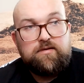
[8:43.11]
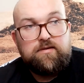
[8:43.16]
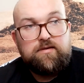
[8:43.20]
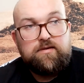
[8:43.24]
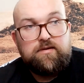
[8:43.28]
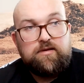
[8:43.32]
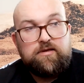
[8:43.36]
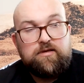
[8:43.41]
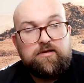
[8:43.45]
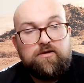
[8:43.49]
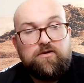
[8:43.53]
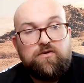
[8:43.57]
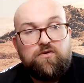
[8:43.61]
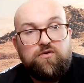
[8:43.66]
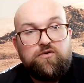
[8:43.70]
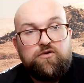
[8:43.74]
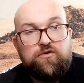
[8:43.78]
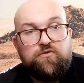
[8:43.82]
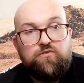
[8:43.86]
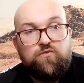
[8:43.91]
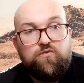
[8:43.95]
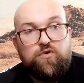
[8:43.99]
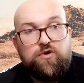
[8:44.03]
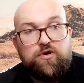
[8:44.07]
it's a
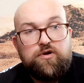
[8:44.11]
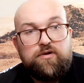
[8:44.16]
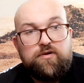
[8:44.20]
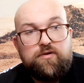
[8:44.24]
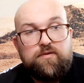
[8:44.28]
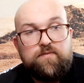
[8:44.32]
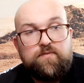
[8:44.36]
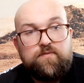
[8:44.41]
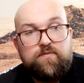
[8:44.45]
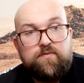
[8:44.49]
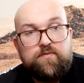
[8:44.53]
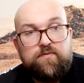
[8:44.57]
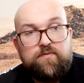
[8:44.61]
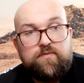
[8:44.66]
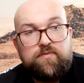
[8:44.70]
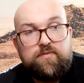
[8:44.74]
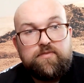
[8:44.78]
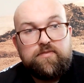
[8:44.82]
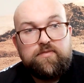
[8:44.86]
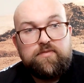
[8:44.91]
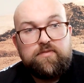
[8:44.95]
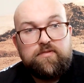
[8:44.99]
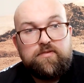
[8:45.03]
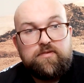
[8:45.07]
golden one
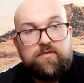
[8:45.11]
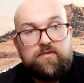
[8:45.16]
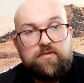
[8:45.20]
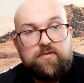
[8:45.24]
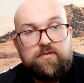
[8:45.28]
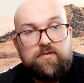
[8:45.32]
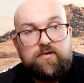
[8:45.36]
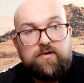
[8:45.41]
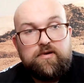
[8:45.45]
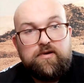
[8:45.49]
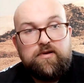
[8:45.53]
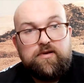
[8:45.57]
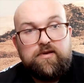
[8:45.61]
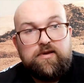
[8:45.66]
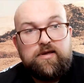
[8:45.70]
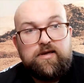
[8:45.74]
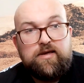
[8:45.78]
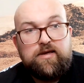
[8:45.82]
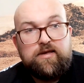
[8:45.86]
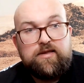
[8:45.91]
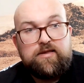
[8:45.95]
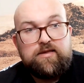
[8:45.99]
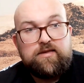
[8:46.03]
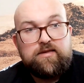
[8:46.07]
in
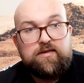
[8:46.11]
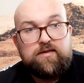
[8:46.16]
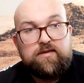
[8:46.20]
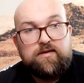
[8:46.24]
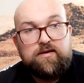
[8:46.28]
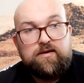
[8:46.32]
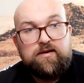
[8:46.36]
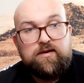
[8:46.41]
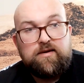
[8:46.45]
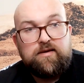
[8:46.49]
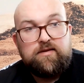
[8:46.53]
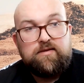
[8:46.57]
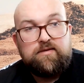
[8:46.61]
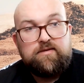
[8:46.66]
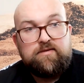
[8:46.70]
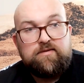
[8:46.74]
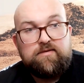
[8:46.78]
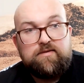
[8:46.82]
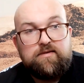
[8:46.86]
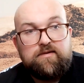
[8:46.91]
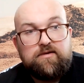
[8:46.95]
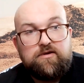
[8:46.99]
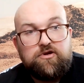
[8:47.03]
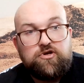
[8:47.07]
the side
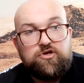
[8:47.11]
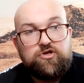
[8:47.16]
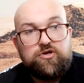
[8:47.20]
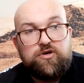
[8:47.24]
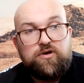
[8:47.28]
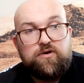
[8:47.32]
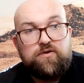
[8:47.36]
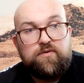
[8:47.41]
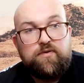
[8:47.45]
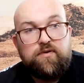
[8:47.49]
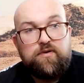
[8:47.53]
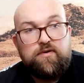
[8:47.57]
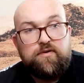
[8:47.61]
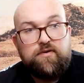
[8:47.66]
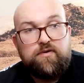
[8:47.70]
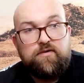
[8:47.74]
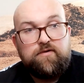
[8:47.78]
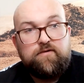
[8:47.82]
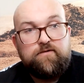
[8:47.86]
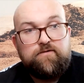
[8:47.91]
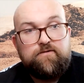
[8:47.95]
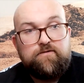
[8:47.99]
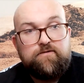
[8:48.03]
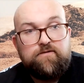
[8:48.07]
genre
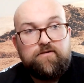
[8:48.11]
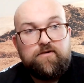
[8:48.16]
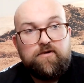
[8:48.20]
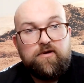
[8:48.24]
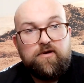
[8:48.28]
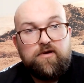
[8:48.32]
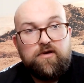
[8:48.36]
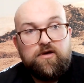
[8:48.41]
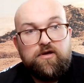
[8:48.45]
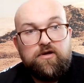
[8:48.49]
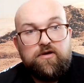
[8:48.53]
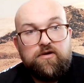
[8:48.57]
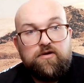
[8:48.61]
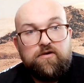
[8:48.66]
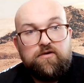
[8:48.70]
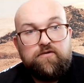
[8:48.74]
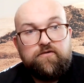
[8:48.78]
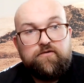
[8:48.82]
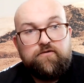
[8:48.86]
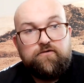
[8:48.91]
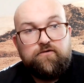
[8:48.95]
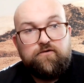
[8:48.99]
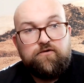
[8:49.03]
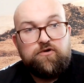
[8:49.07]
of
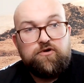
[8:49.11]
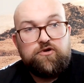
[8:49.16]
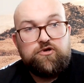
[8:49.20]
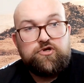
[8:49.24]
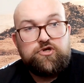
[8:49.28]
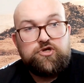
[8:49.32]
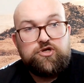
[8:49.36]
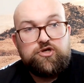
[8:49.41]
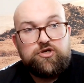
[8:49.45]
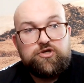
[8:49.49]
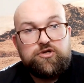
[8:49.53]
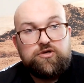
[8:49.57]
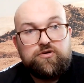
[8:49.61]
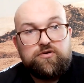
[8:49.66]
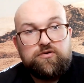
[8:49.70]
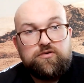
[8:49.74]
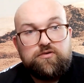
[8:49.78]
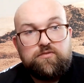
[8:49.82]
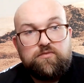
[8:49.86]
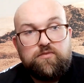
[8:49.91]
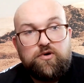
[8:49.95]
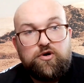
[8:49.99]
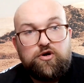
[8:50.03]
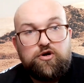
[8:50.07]
footage,
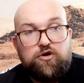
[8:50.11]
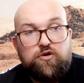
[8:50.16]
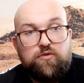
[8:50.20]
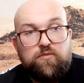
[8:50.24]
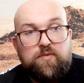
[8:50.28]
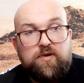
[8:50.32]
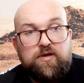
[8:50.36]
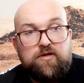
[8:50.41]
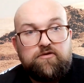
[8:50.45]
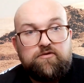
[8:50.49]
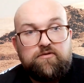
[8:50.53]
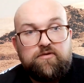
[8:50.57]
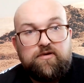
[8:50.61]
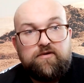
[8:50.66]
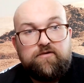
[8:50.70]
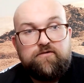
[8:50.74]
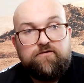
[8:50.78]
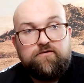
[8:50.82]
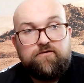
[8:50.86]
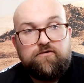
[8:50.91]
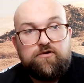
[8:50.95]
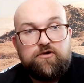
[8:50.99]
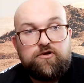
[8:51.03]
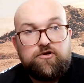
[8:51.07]
mockumentary
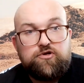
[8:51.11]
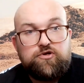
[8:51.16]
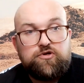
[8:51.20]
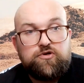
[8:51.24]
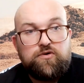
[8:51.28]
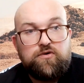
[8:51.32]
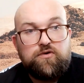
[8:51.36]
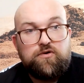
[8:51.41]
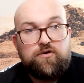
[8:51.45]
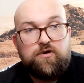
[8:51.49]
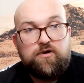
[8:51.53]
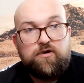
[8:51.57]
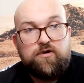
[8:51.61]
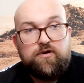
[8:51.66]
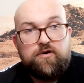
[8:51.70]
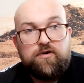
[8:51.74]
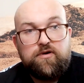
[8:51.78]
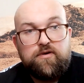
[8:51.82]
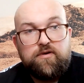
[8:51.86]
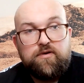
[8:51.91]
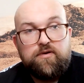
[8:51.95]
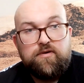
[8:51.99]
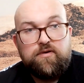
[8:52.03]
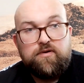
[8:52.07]
footage horror.
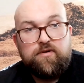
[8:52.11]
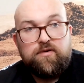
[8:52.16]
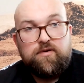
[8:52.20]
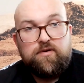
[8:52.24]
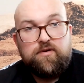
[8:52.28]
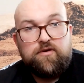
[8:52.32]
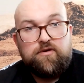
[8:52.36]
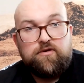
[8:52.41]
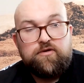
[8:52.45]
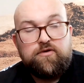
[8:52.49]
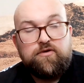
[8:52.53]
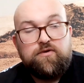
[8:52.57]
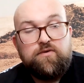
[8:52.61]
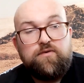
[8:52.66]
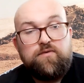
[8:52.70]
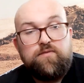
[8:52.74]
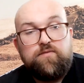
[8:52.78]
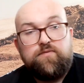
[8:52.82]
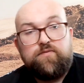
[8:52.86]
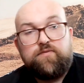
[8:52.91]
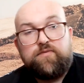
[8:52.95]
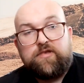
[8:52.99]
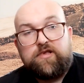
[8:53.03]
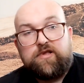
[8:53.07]
So,
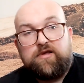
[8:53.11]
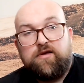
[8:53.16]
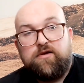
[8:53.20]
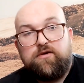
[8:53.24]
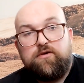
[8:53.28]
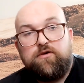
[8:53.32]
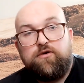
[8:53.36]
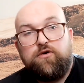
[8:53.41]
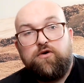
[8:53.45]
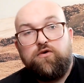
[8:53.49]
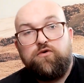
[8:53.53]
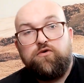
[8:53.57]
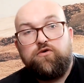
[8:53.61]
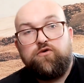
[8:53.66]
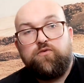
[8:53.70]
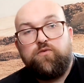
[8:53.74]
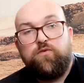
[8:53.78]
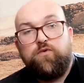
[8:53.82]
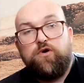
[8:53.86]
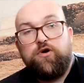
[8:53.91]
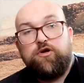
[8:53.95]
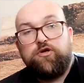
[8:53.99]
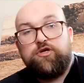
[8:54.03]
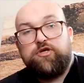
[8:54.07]

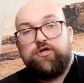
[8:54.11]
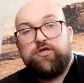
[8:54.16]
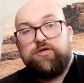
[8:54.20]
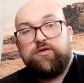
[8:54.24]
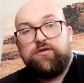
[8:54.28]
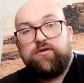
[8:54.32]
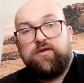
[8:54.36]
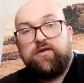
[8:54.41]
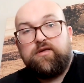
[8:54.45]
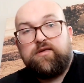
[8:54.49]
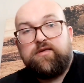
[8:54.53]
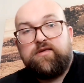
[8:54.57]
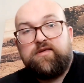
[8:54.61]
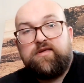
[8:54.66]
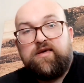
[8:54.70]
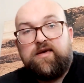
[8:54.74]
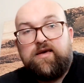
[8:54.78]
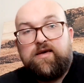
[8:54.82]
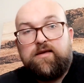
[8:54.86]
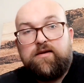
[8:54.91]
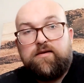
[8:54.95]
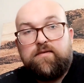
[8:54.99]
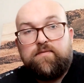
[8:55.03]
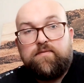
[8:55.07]
Ghostwatch, see it.